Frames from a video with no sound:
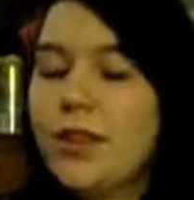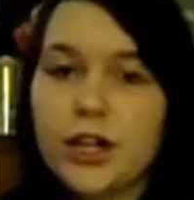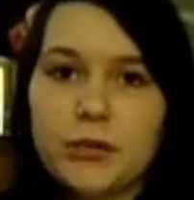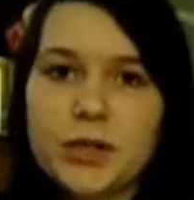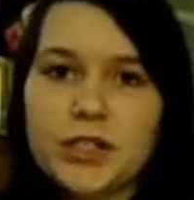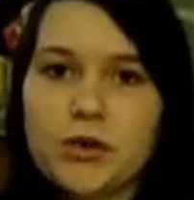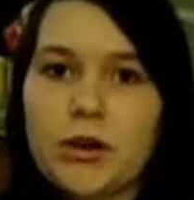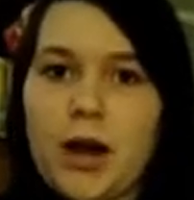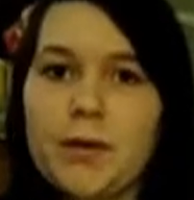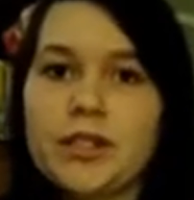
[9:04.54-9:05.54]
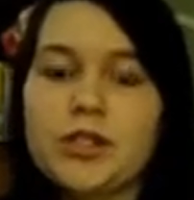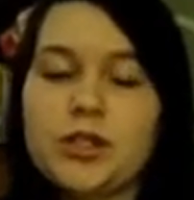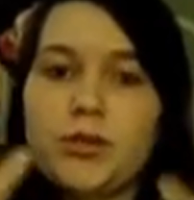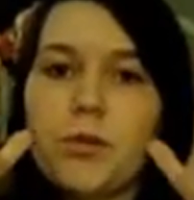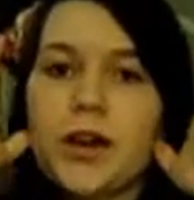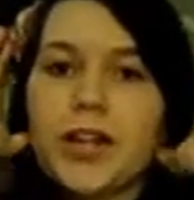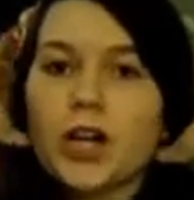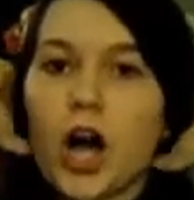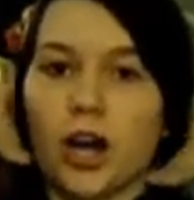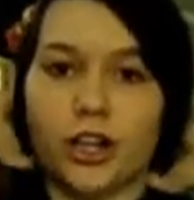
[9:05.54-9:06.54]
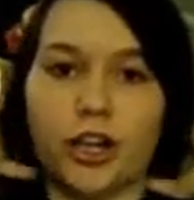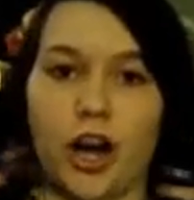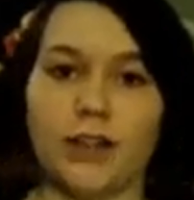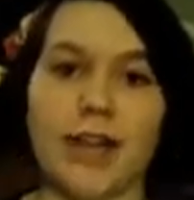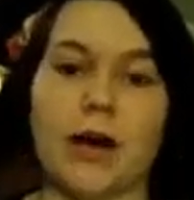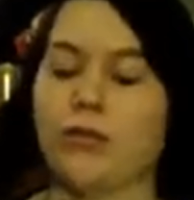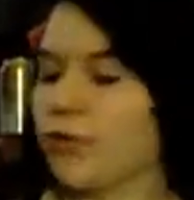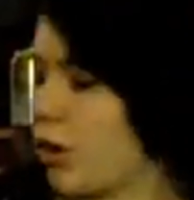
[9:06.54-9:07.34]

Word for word: The Goodwill store I went to, the one in Concord on Loudon